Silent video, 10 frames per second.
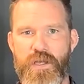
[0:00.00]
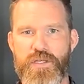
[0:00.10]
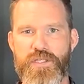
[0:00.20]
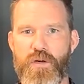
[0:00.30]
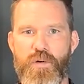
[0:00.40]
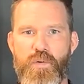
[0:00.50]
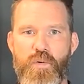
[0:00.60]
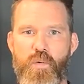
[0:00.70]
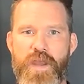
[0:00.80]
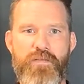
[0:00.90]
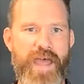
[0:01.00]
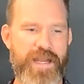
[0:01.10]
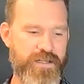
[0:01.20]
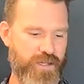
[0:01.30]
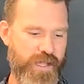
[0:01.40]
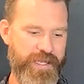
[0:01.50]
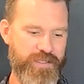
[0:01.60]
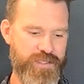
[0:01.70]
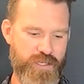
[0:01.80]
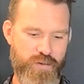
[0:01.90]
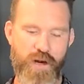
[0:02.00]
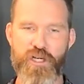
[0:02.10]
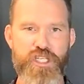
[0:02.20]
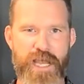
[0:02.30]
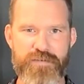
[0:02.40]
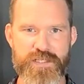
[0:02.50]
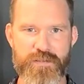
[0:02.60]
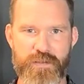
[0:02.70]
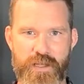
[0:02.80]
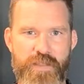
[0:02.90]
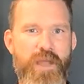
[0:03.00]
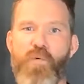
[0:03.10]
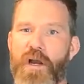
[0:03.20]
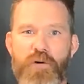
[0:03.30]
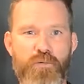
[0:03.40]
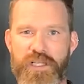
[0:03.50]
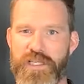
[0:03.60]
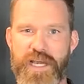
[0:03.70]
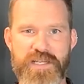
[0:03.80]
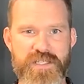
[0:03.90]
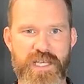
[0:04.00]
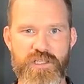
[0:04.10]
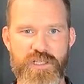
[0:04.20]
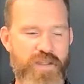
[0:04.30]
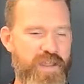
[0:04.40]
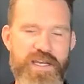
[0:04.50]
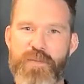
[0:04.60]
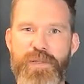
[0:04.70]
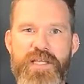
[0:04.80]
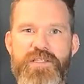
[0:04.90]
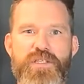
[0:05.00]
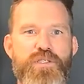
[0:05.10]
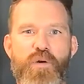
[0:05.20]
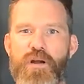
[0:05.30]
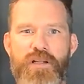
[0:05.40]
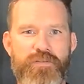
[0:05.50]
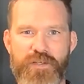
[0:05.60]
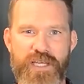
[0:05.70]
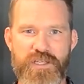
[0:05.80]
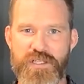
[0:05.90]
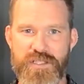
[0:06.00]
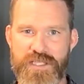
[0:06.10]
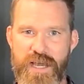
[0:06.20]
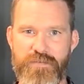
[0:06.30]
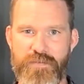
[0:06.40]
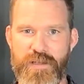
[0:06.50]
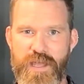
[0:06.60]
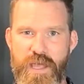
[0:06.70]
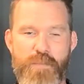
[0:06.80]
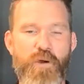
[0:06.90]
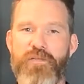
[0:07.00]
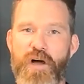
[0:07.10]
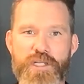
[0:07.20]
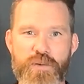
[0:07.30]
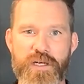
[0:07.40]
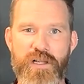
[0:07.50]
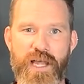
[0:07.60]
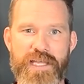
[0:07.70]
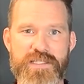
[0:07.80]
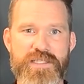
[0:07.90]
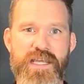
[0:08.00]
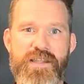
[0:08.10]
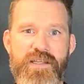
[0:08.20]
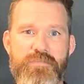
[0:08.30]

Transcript: So we've had clients who are chefs. They want a really nice kitchen, and they need a place to store all of their kitchen stuff. But we've also had clients say,